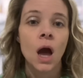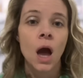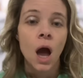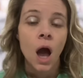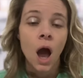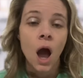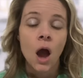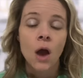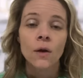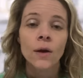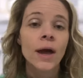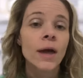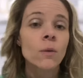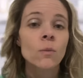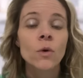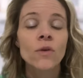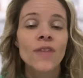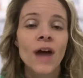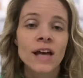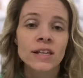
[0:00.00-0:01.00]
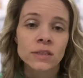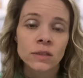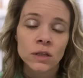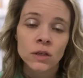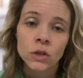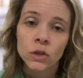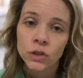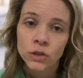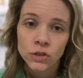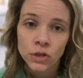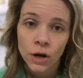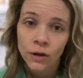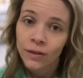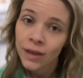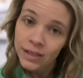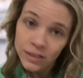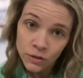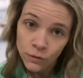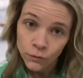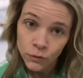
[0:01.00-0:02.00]
All right, well, that concludes our
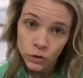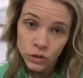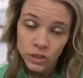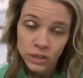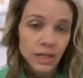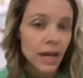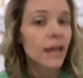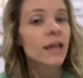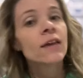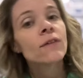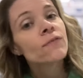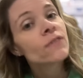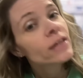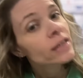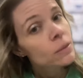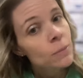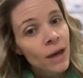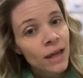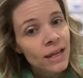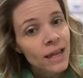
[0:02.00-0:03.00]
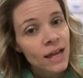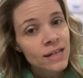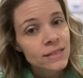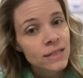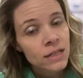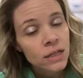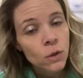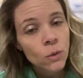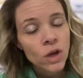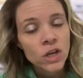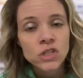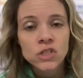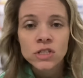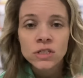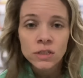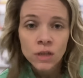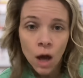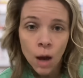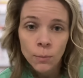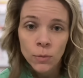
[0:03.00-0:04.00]
lesson for today. If anybody has any questions,
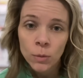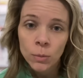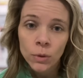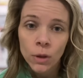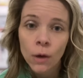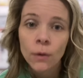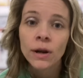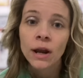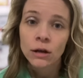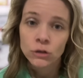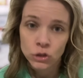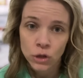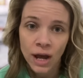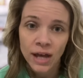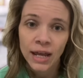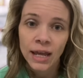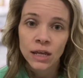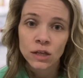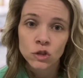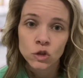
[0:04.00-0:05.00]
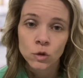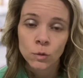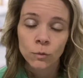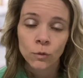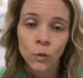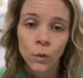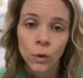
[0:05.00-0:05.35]
comment below and I'll try to answer them for